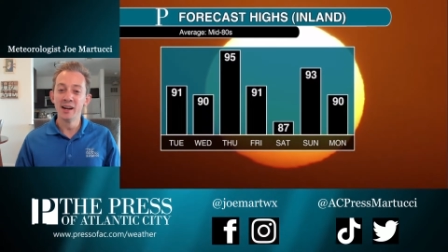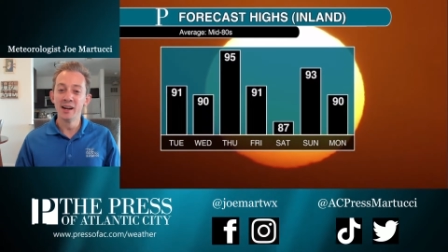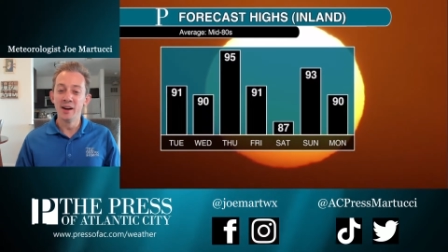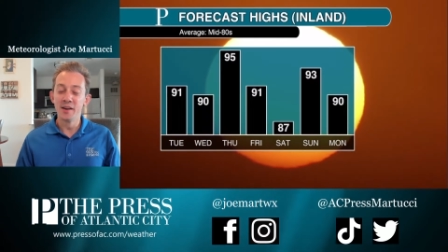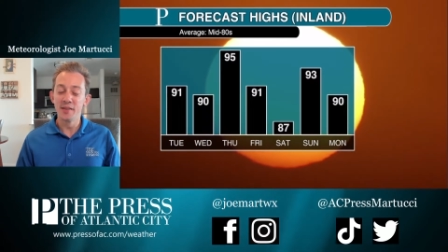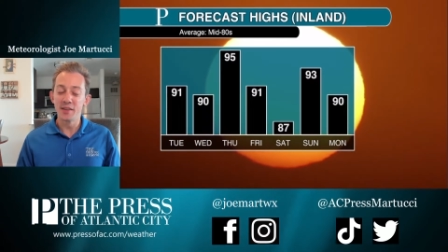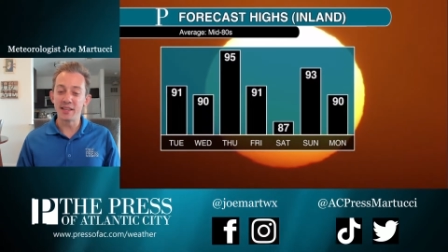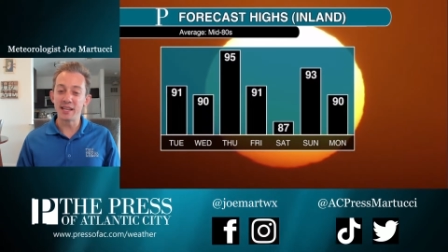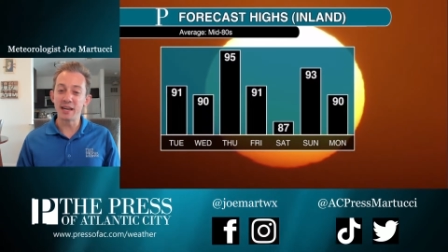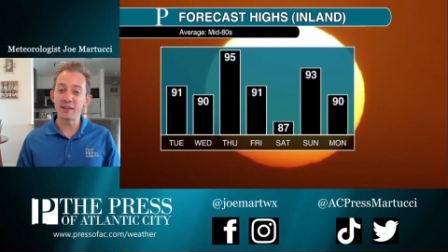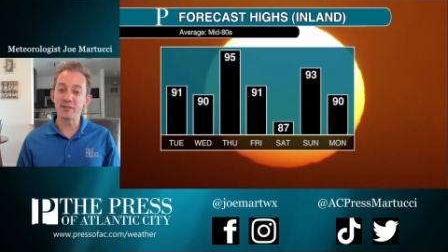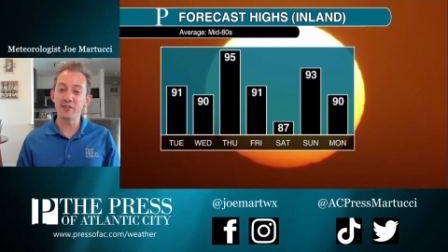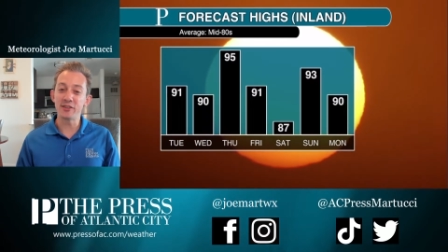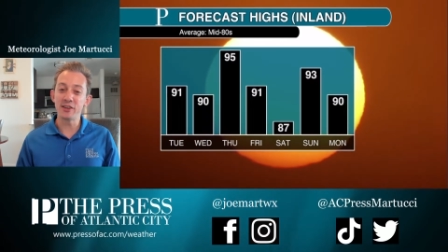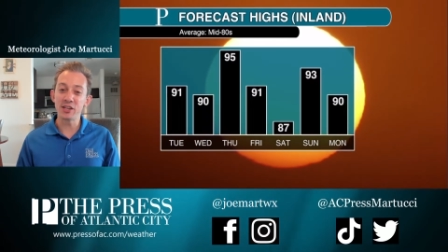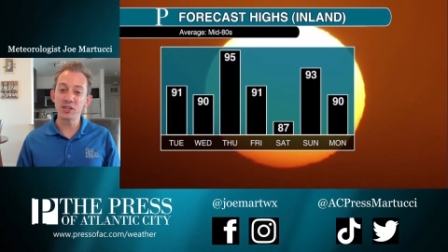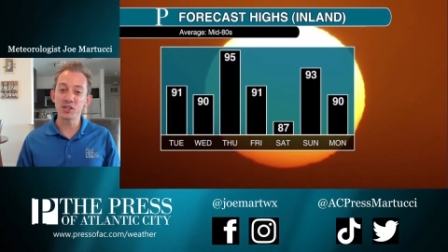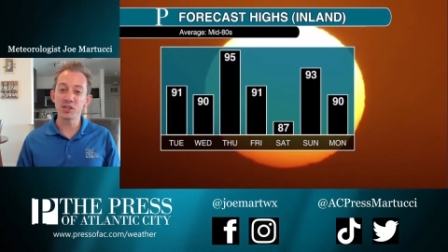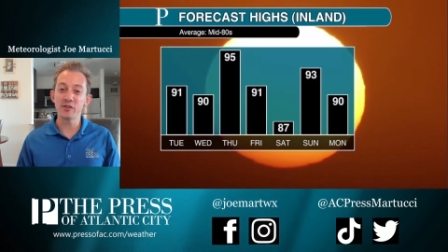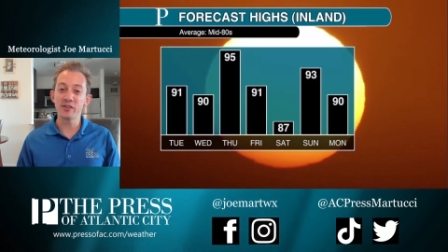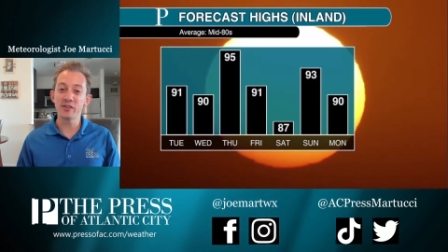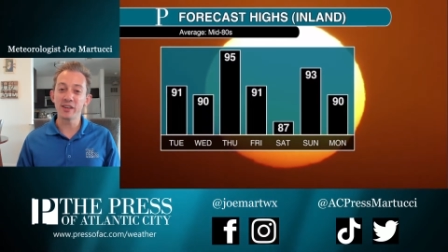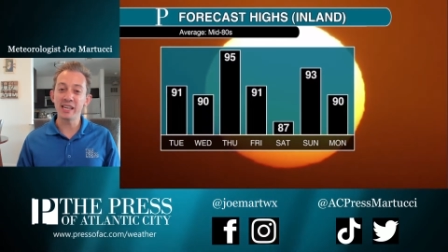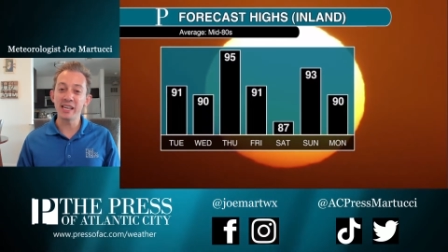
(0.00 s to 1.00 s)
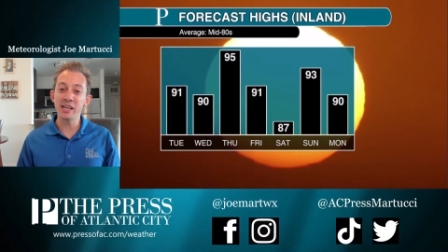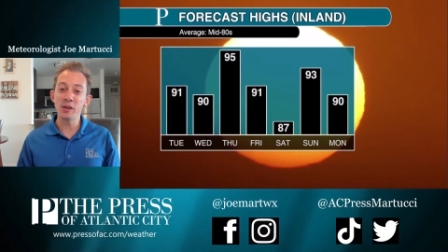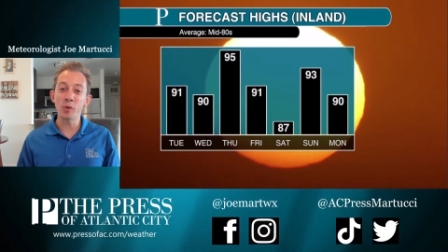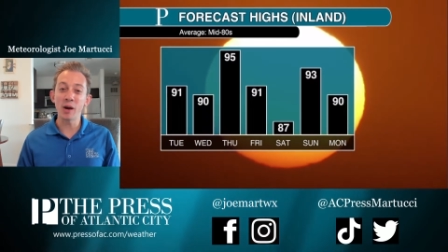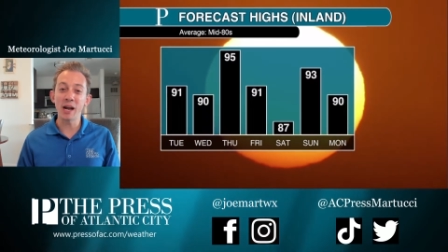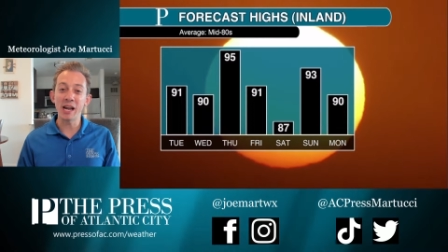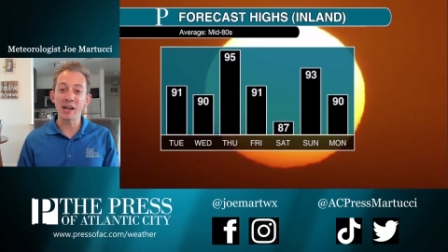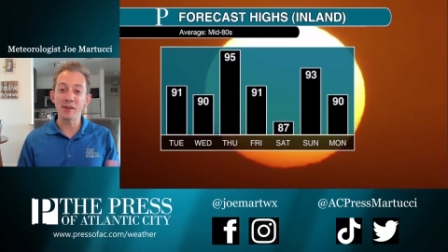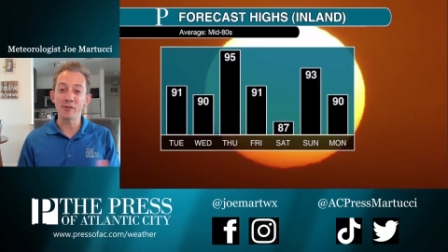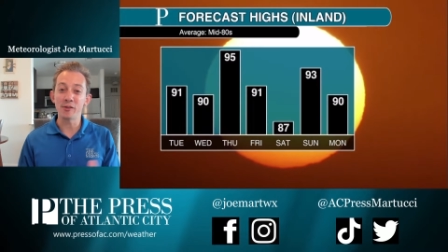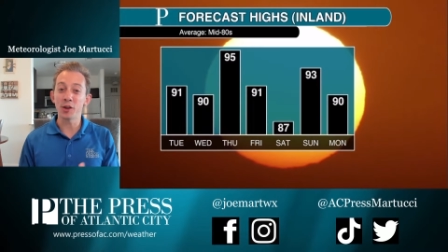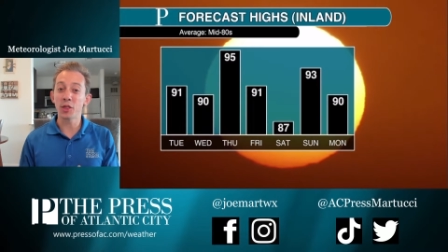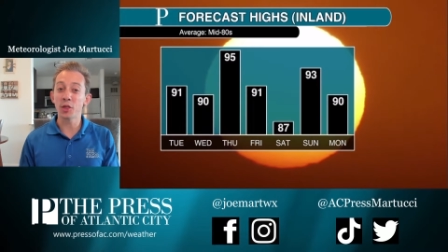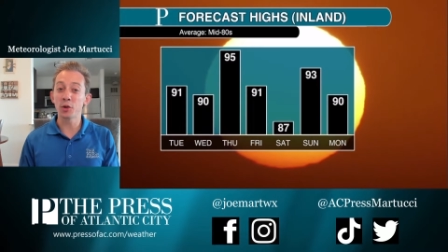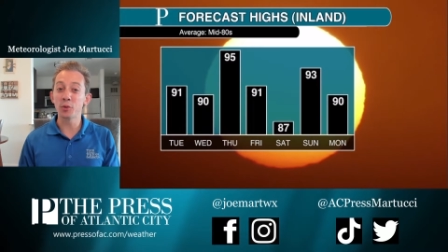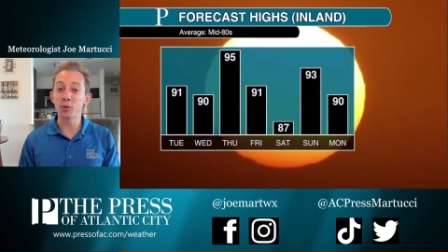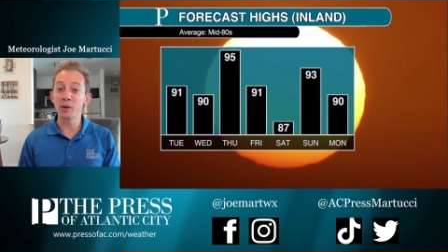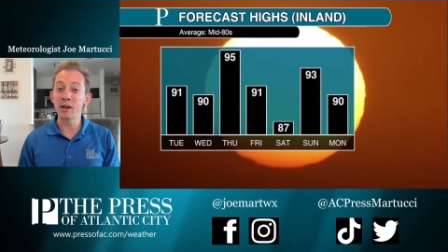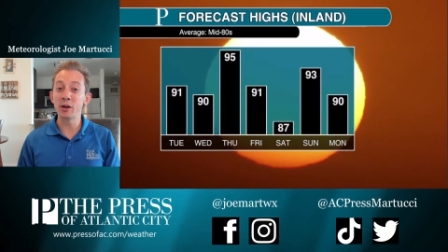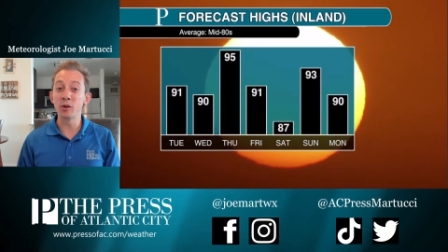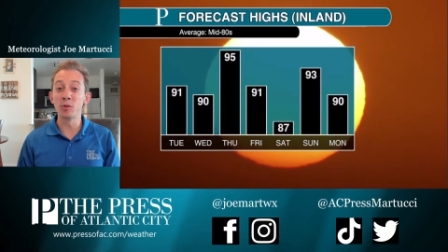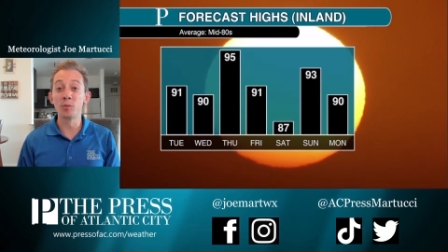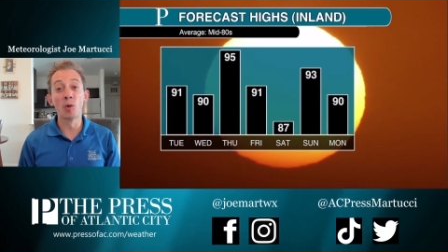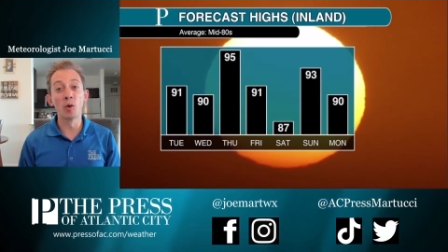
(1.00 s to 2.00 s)
The definition of a heat wave
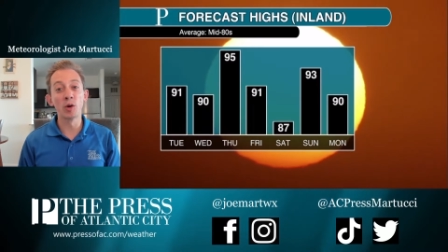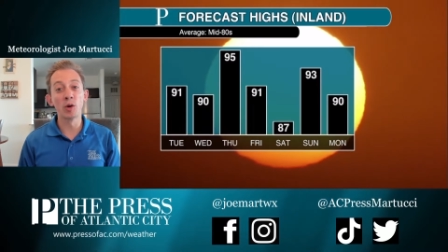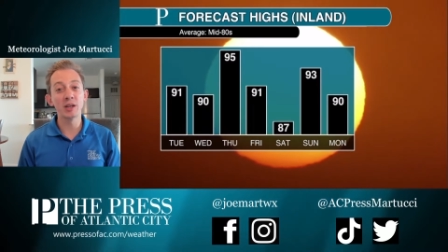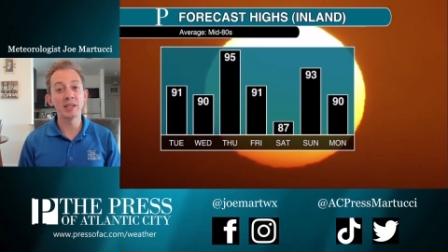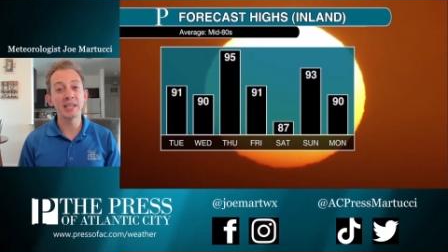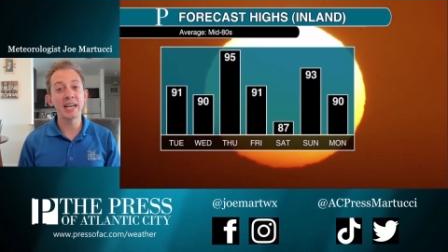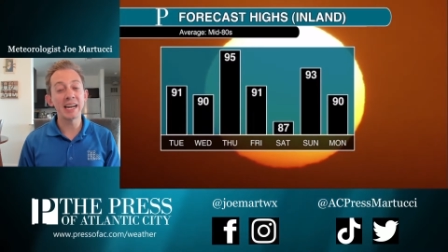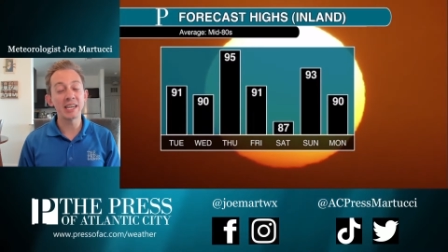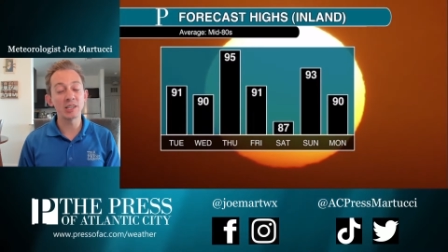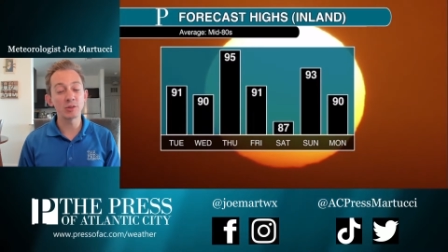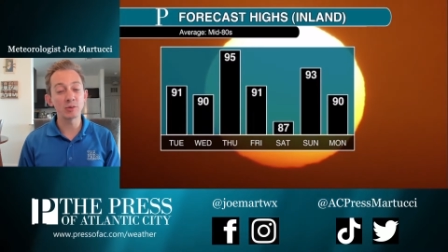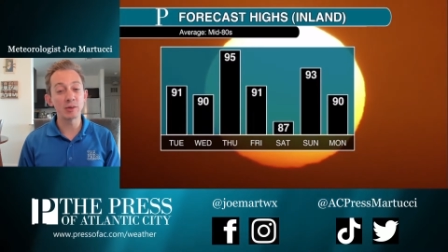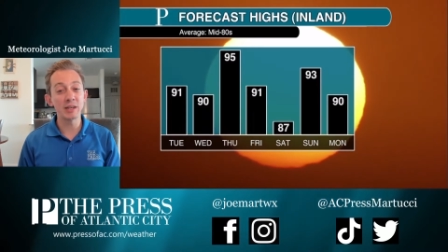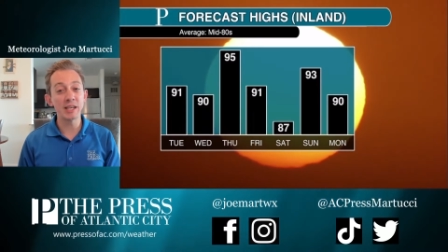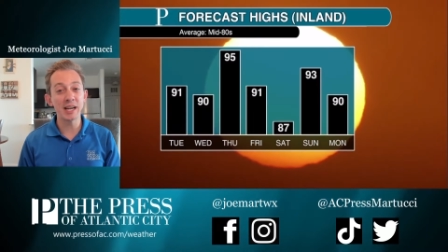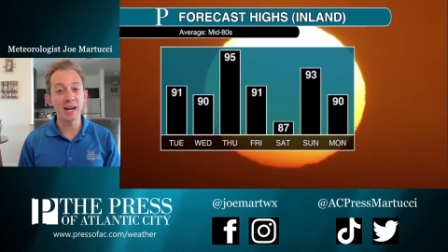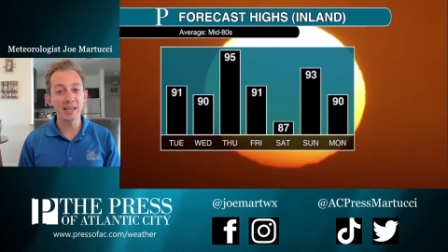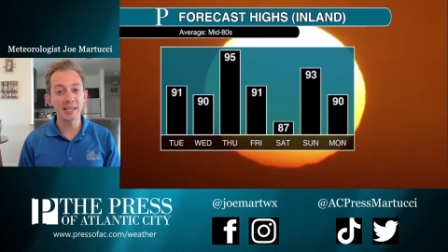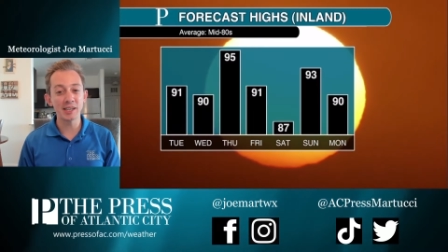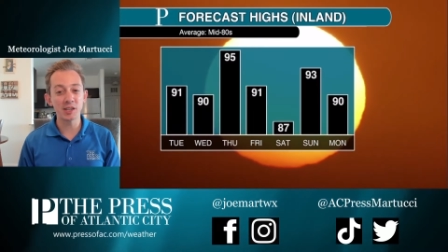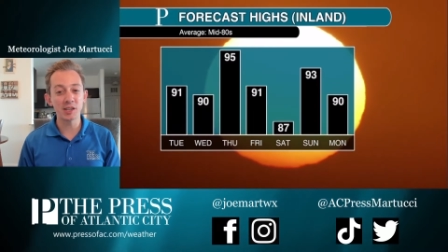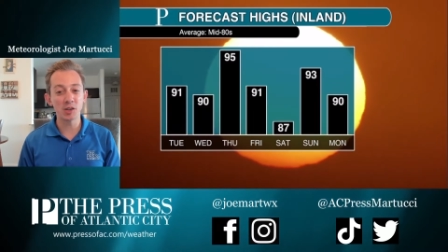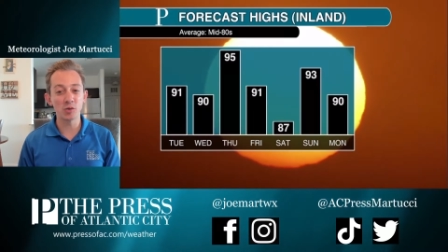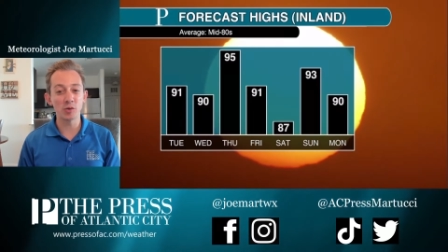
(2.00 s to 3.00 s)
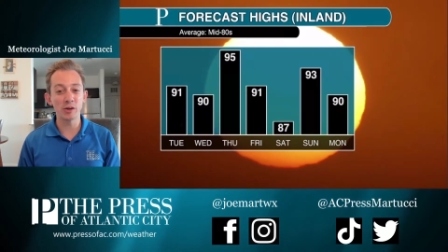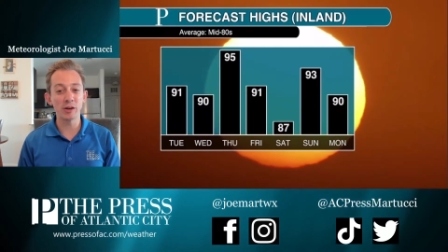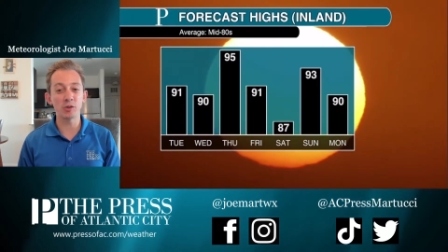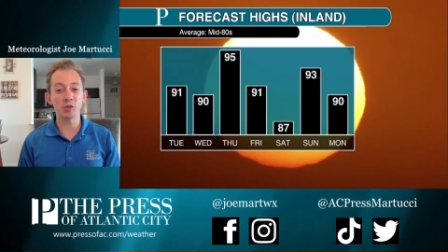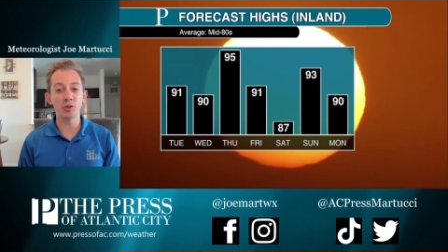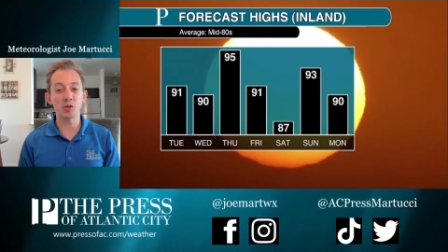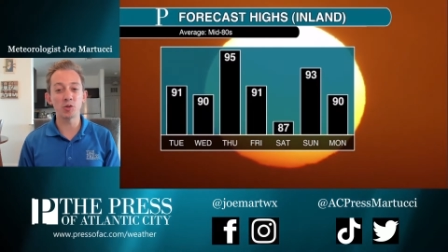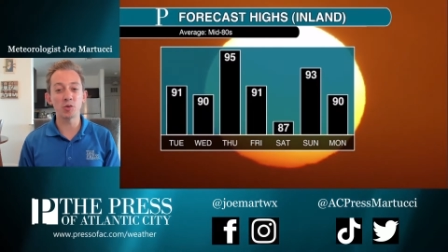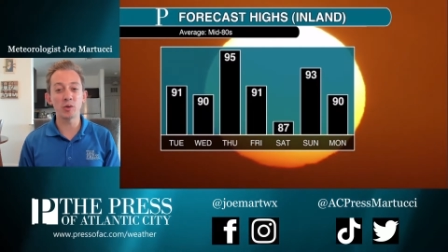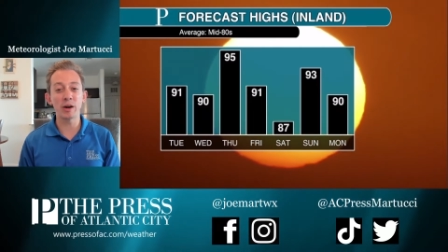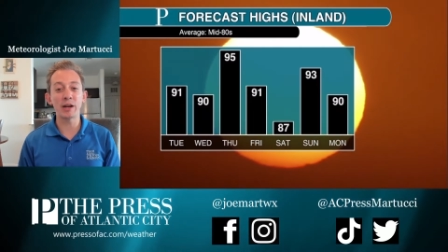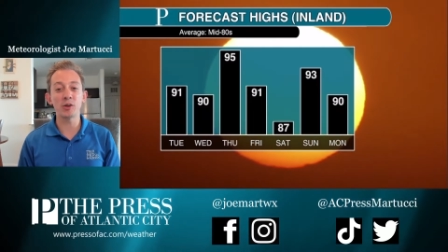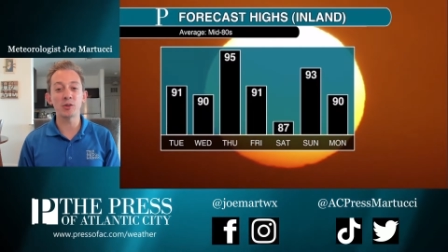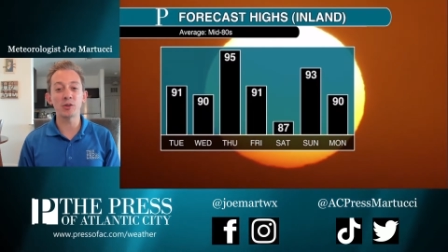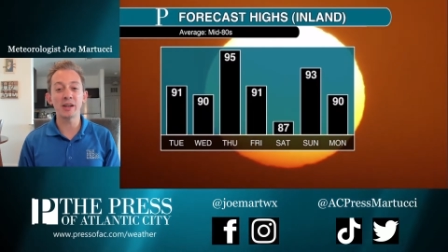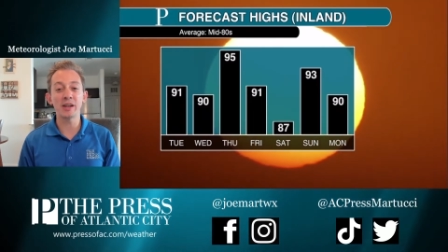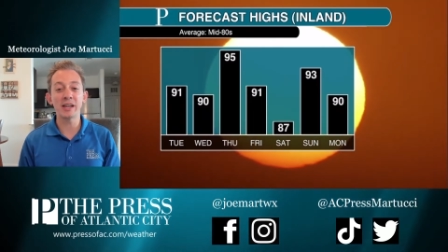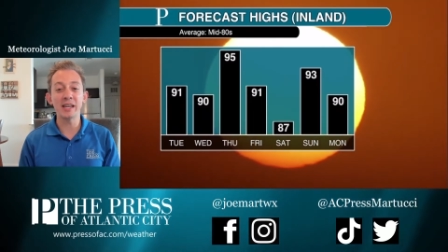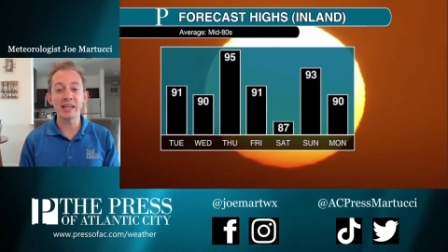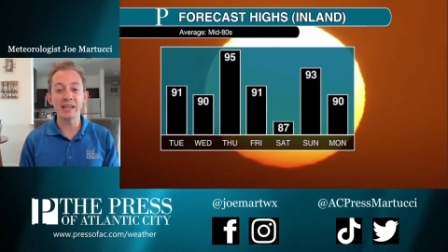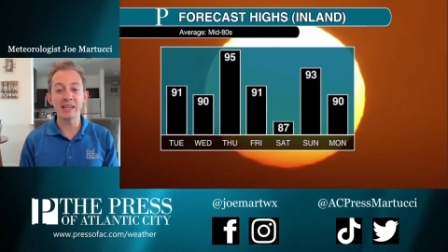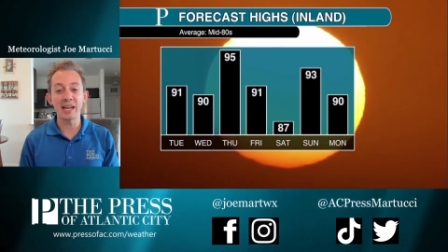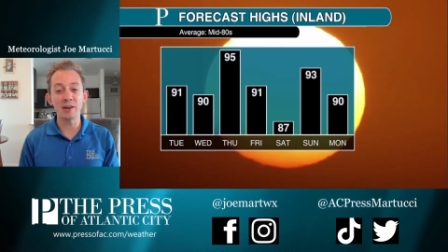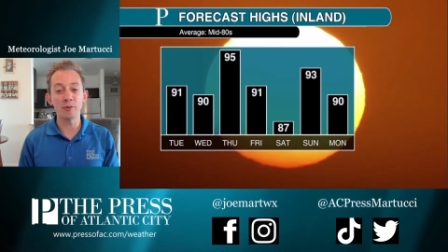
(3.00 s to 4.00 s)
three or more days with 90 degree or greater heat,